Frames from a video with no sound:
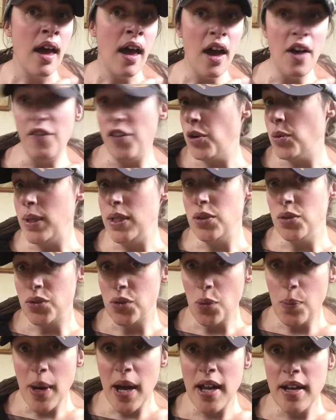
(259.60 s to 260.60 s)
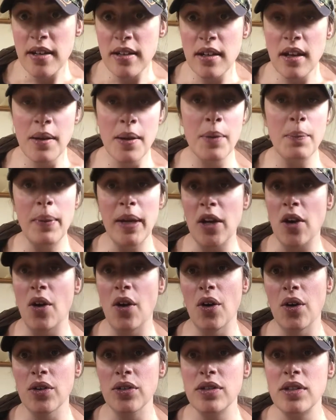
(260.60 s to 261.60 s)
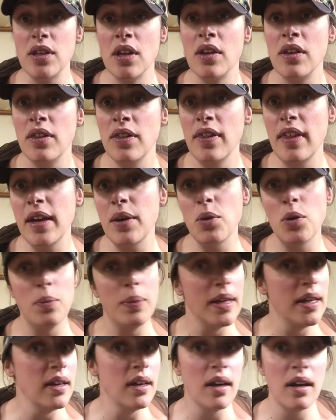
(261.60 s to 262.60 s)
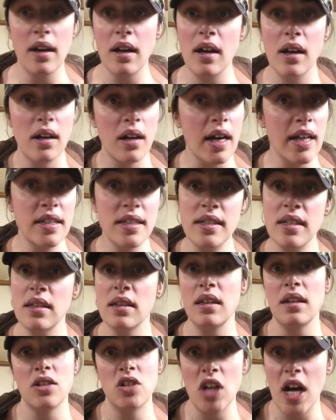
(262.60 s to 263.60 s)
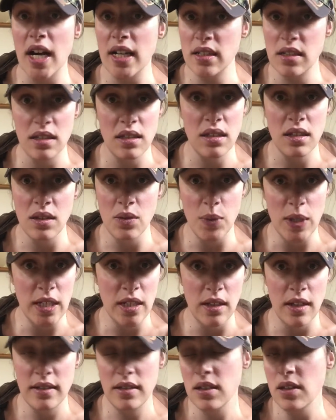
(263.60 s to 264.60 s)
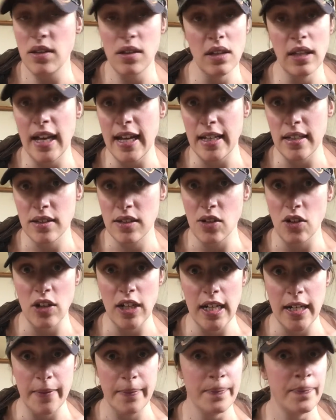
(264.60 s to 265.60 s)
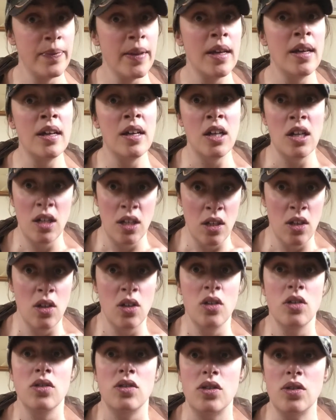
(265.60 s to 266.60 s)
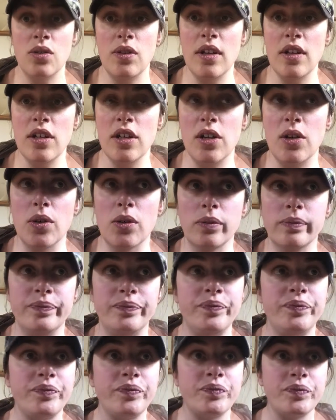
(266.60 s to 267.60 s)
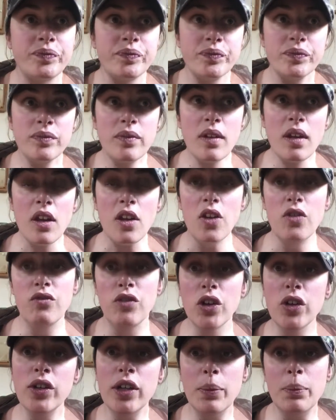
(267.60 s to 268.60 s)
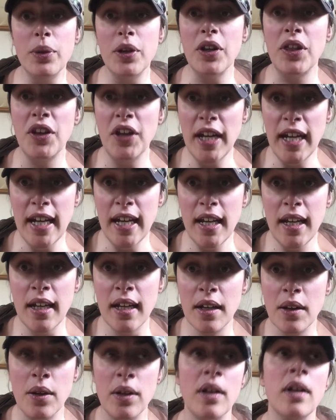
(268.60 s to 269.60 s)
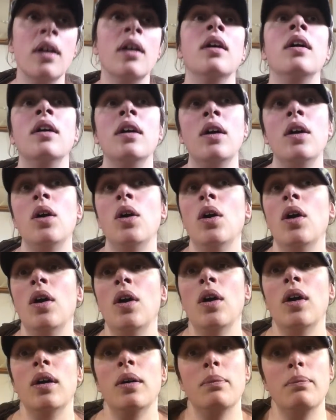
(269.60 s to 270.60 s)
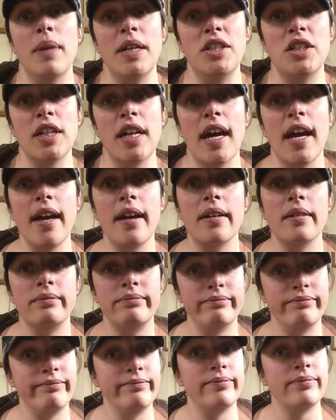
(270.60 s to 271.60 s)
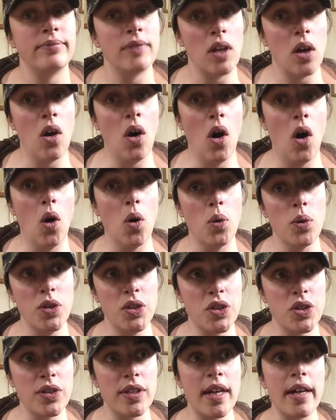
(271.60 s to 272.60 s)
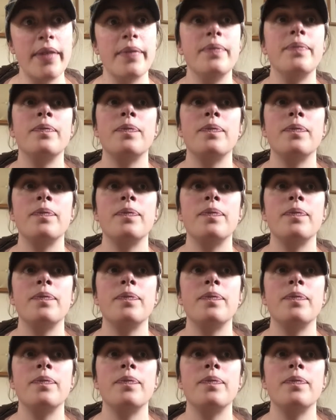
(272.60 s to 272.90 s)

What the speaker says: if your window's open, because they will be instantly attracted to the light, sorry. So there you go. Rule number 3, midgie net, always use it.